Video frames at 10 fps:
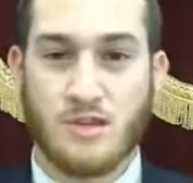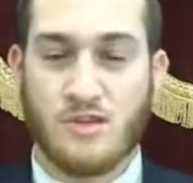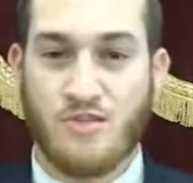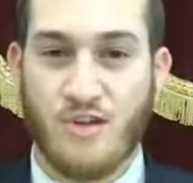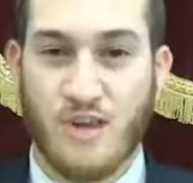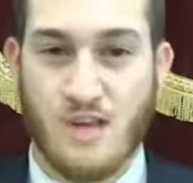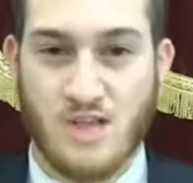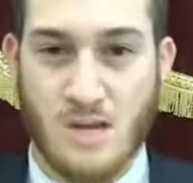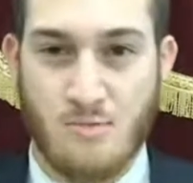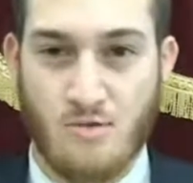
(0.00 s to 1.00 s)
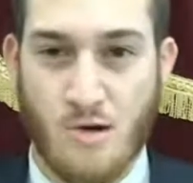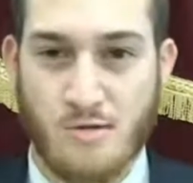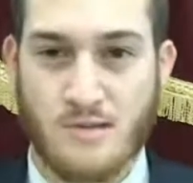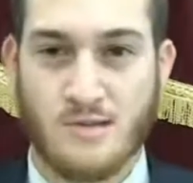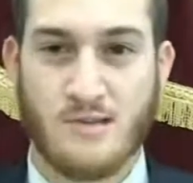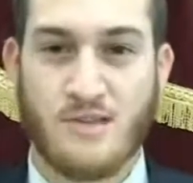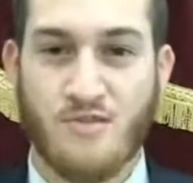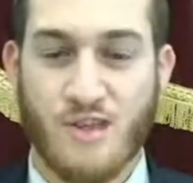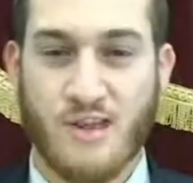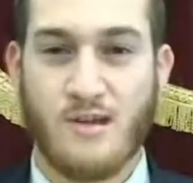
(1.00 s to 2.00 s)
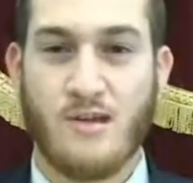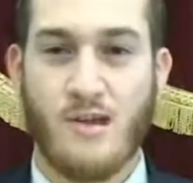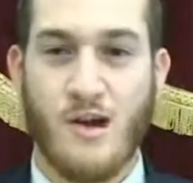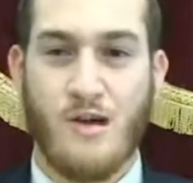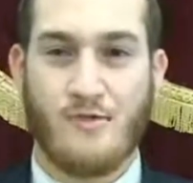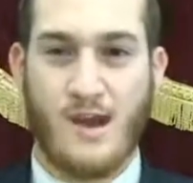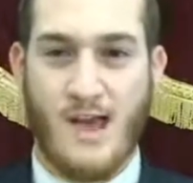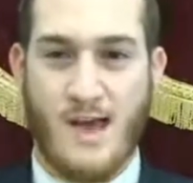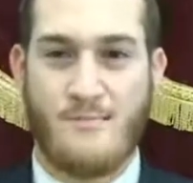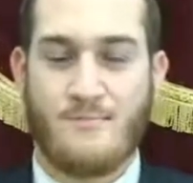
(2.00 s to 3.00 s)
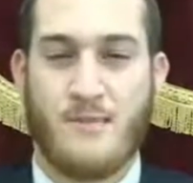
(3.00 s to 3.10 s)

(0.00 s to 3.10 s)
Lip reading: Tefillin Sheberosh, the Tefillin of our head.